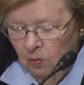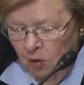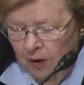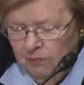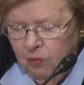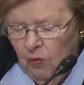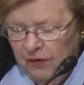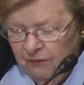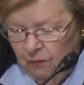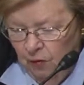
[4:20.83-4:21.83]

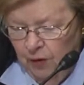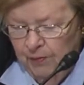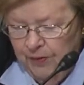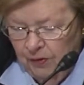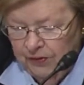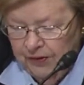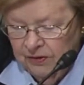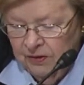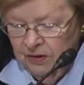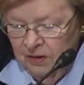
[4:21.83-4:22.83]
1.4
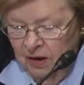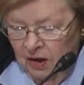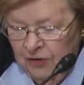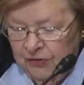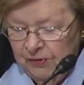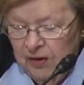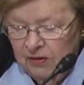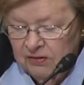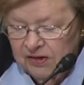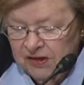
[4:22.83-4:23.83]
billion,
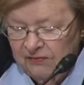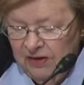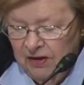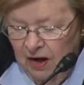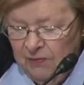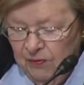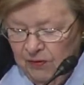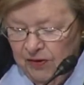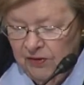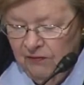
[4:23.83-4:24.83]
379
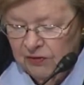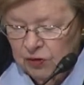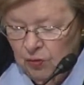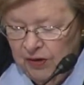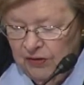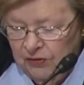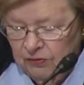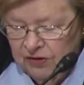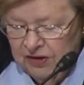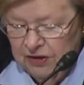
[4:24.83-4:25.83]
million over
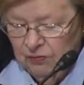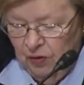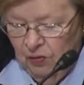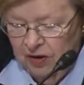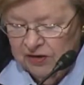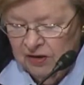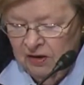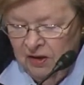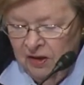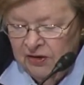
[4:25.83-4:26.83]
2013 request
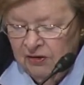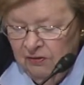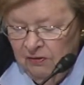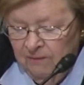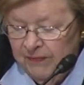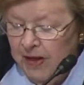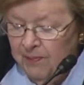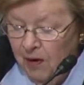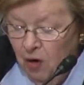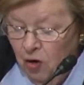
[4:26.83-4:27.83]
to
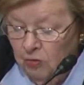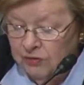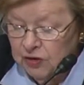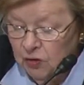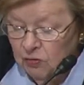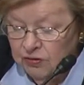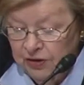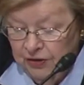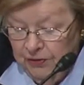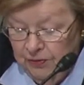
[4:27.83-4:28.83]
keep our homes, schools,
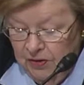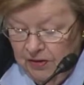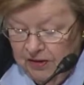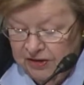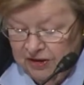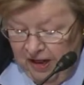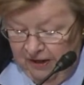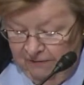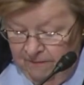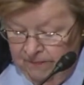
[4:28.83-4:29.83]
and communities
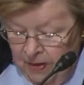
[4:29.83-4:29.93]
safe.